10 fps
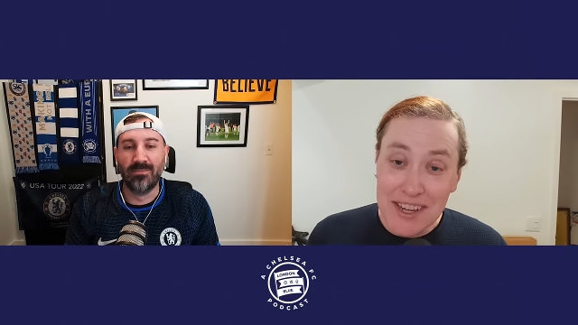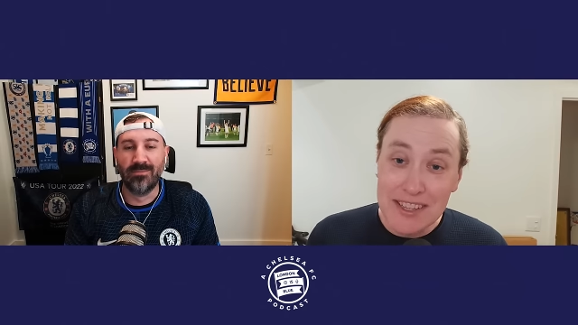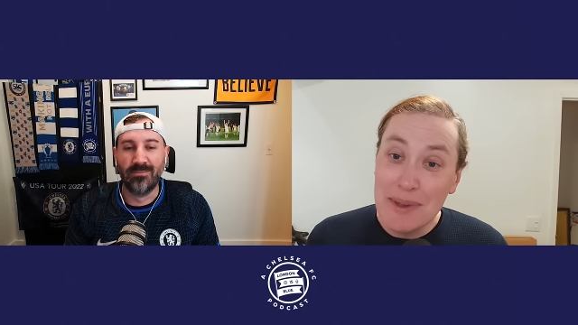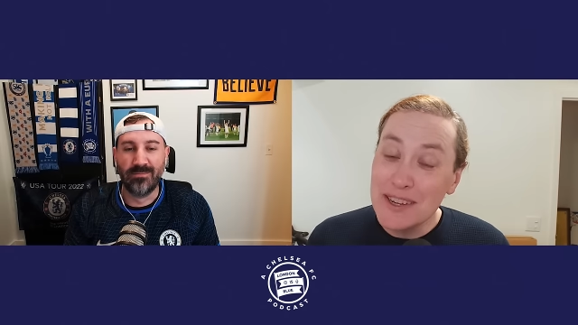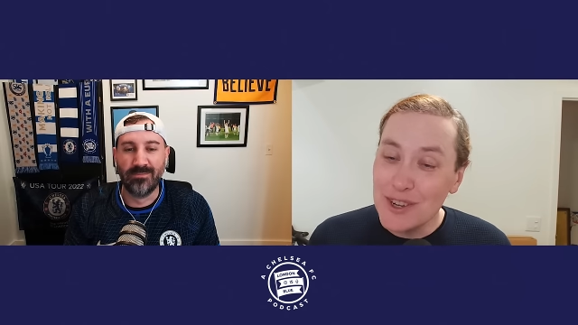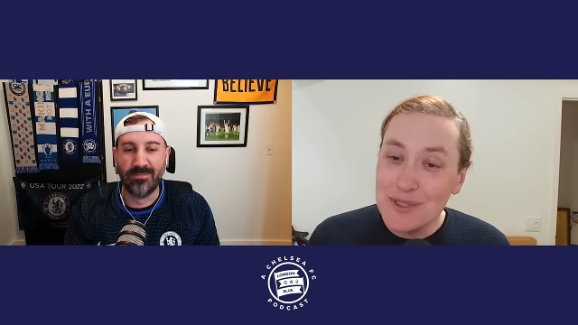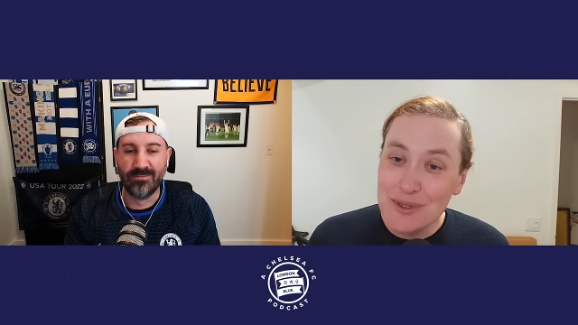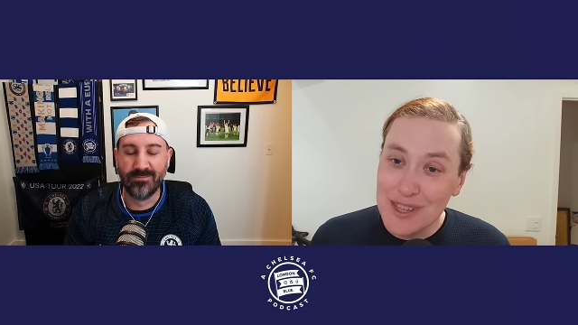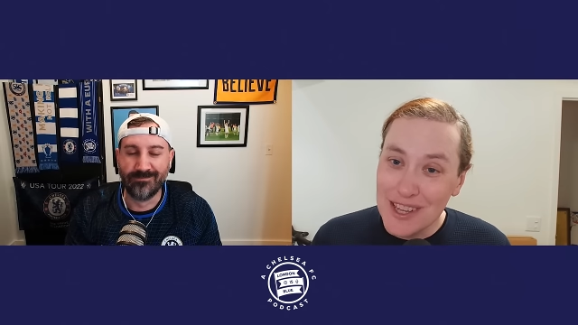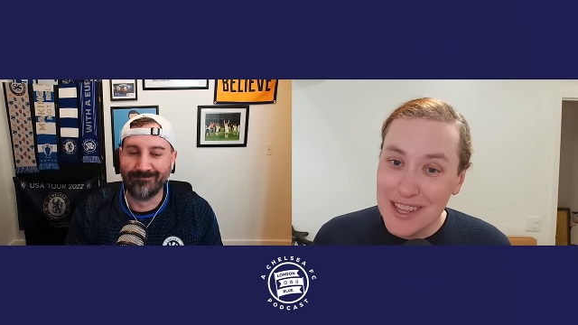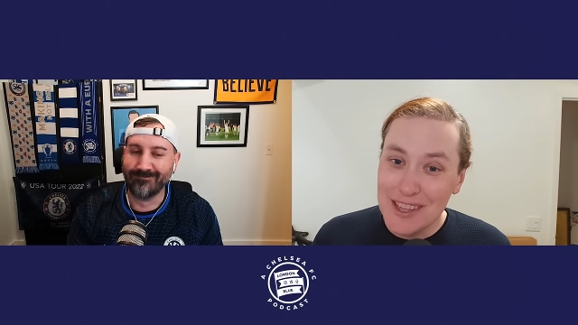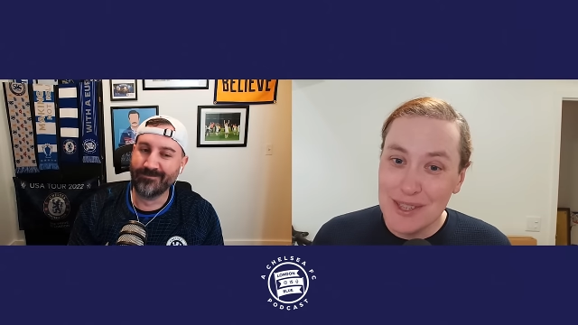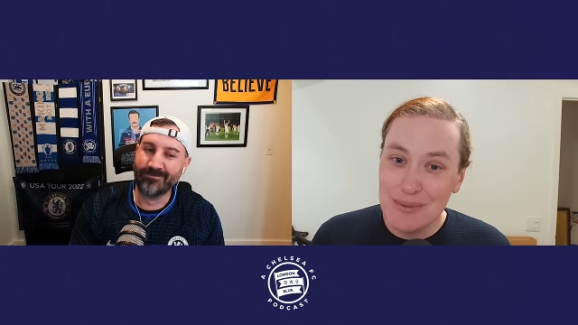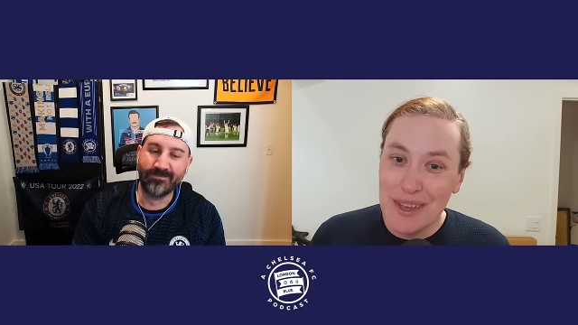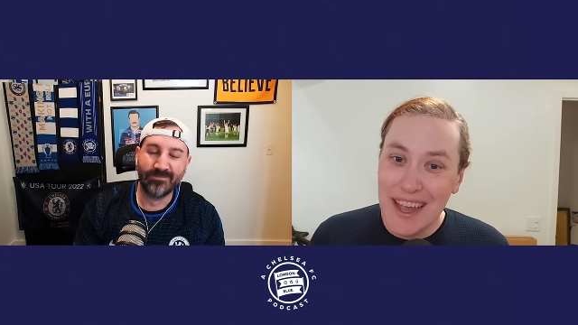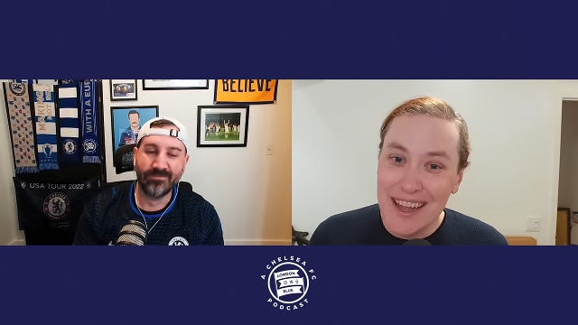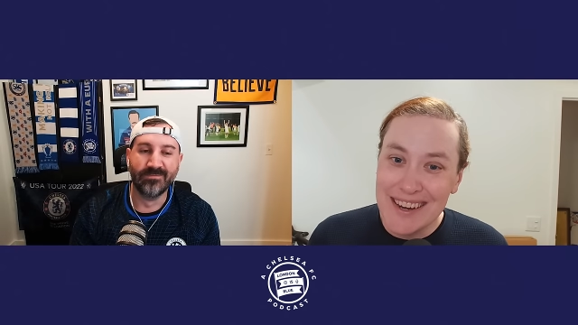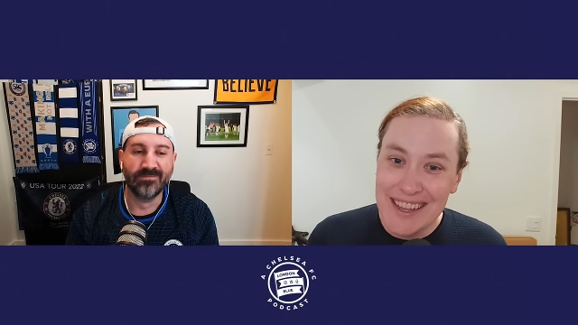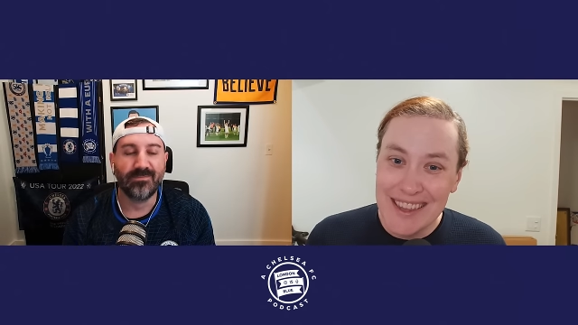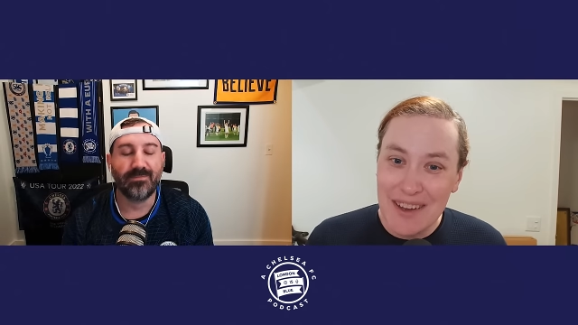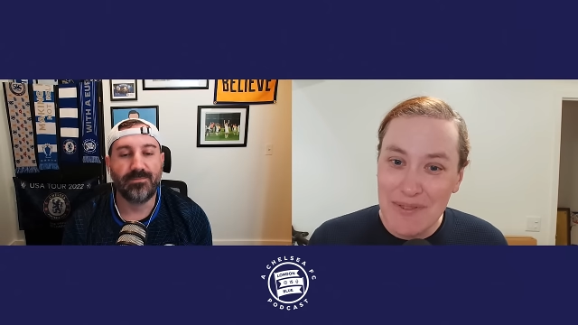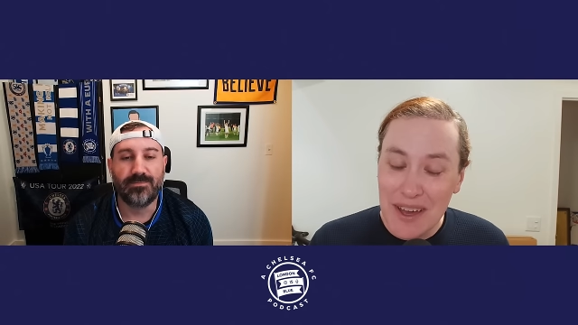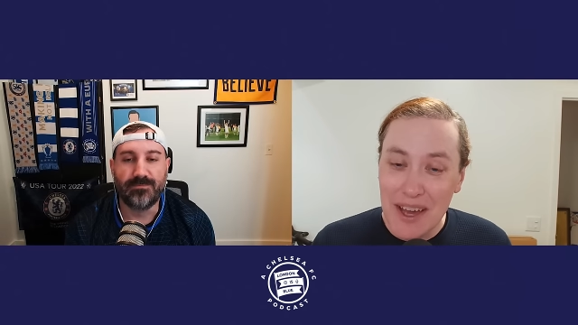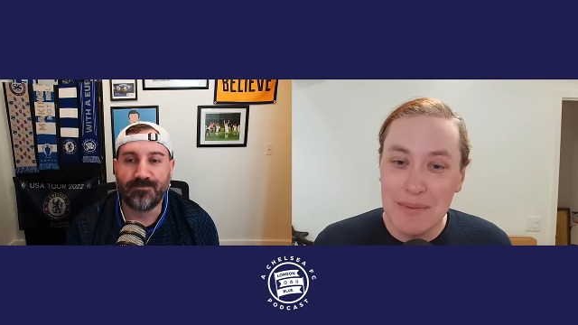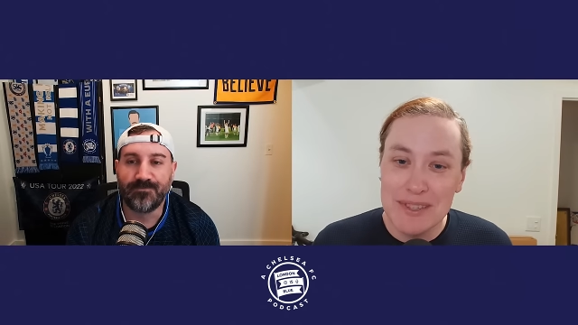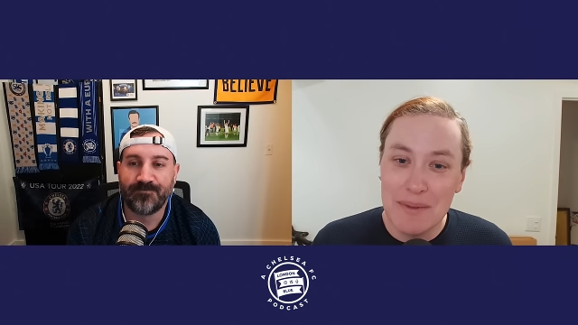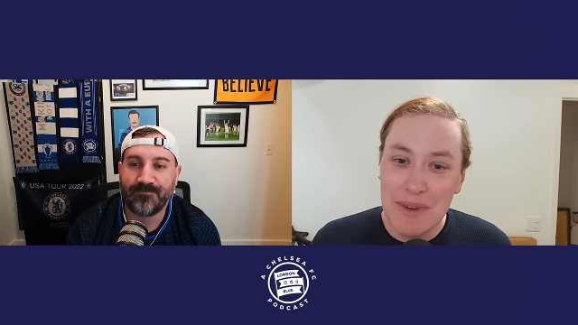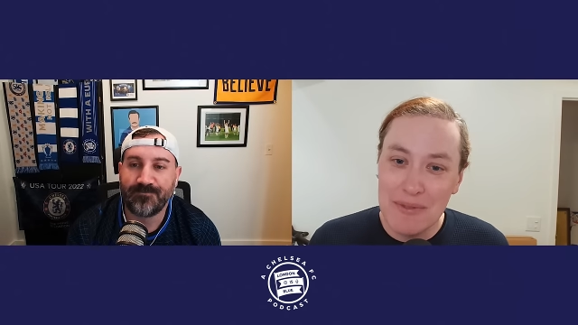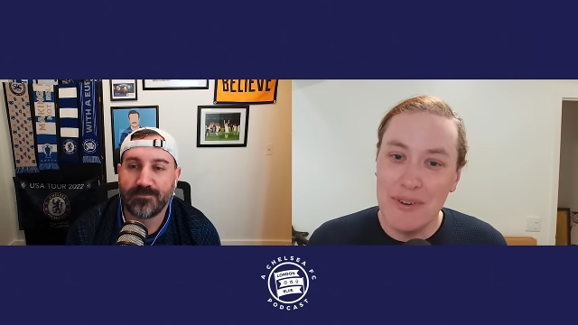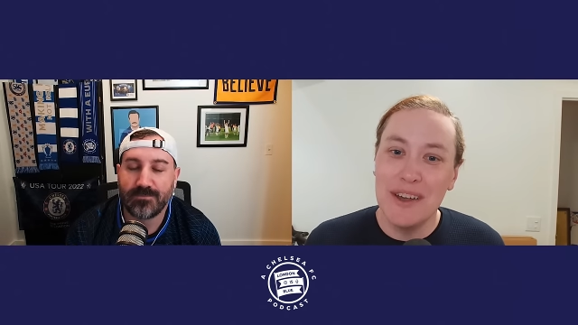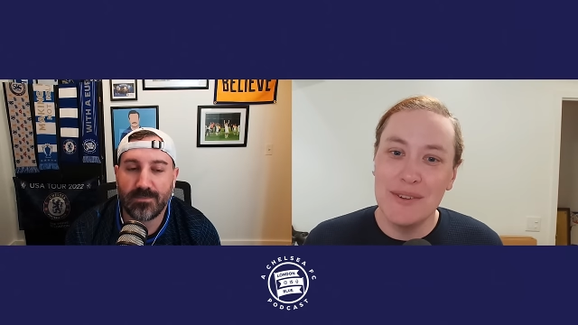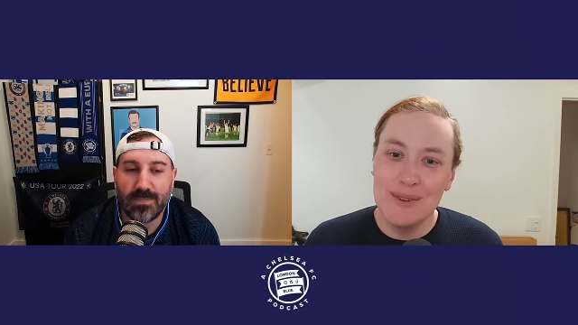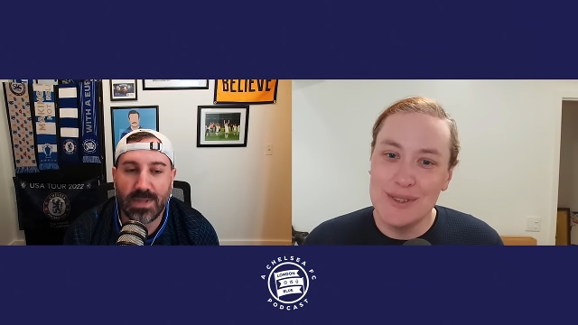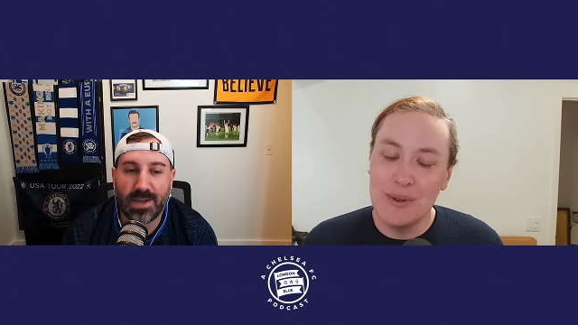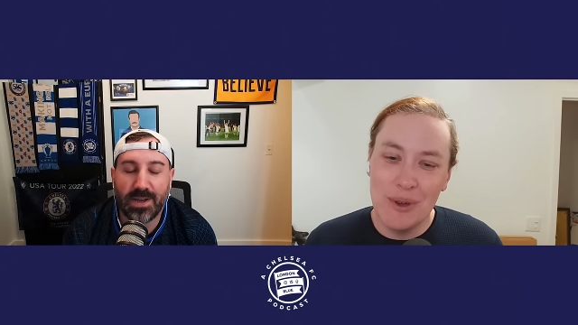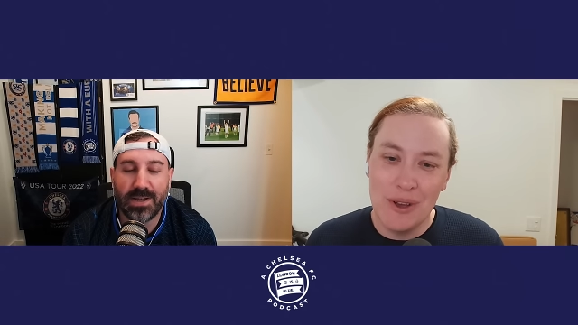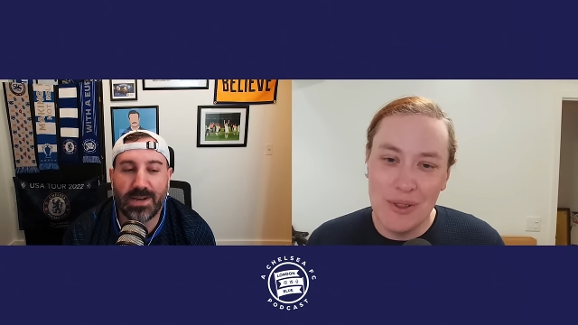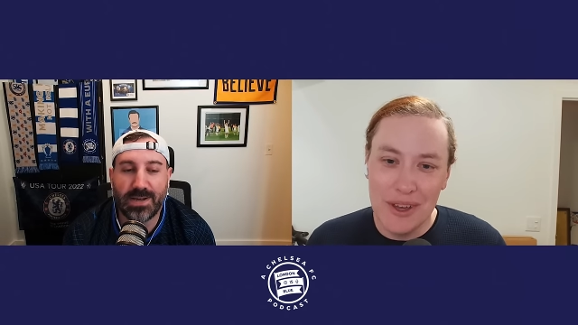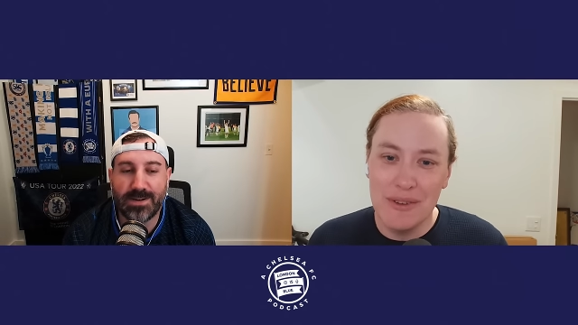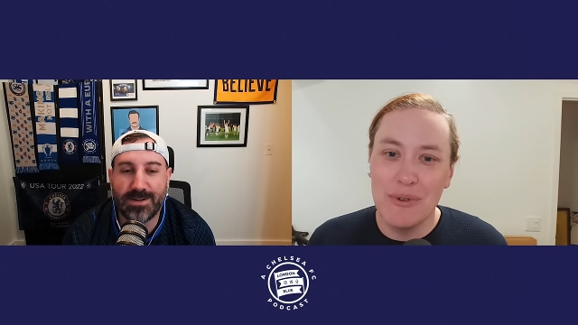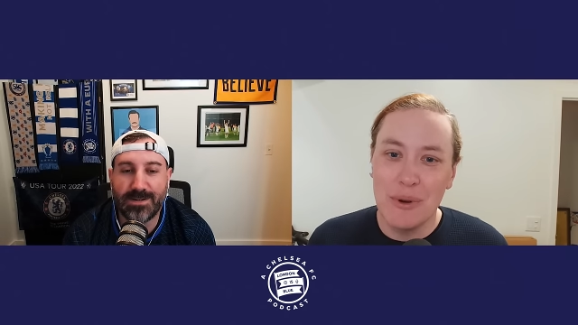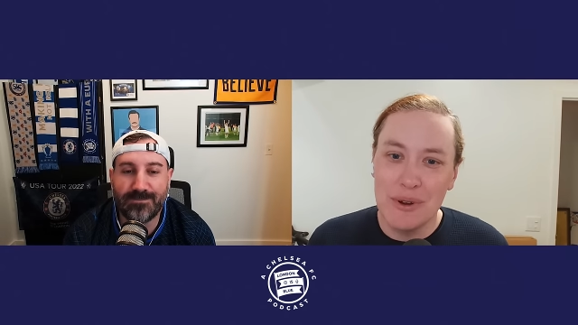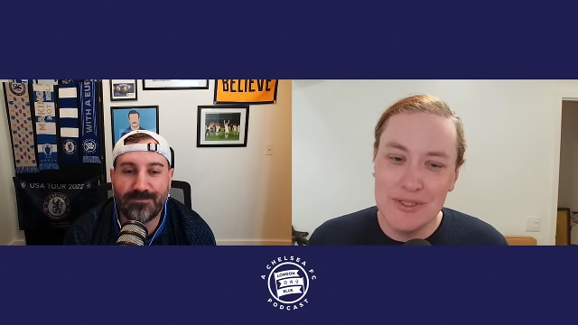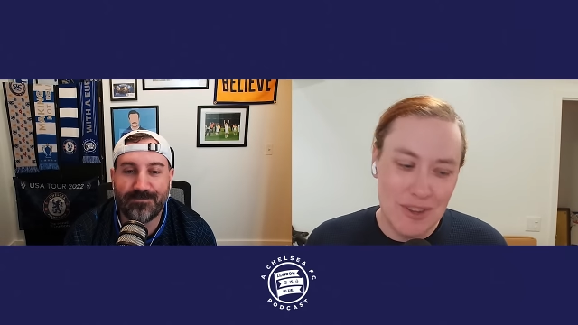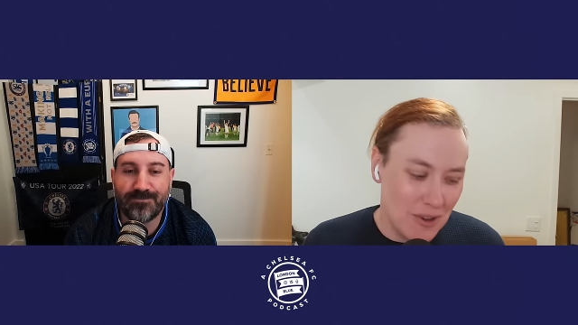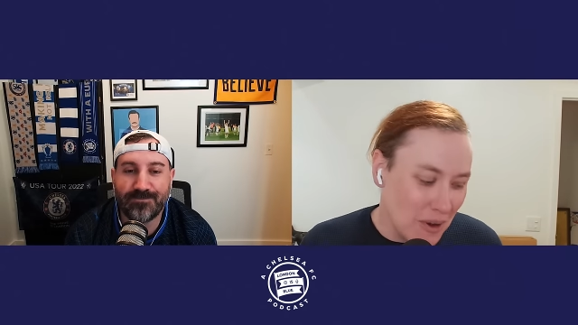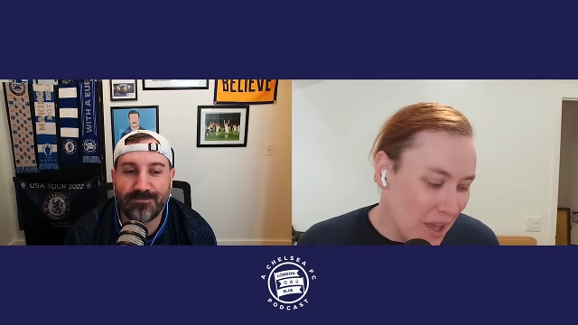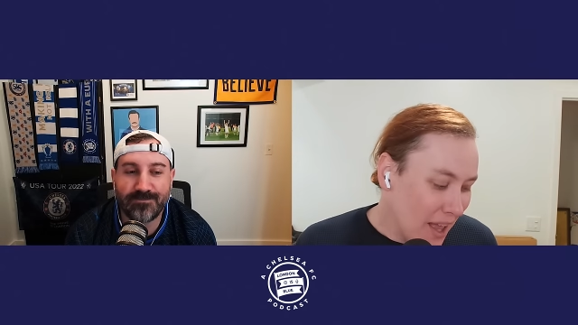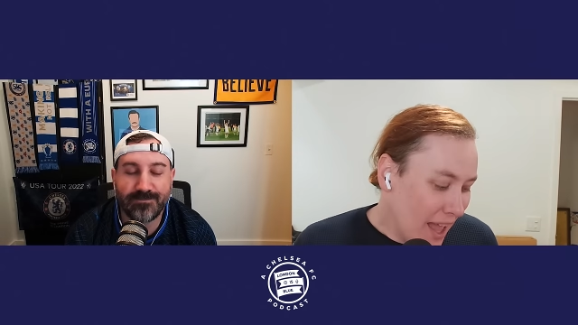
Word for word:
Speaker 1: against Manchester City this weekend in the FA Cup semifinals that we are looking forward to.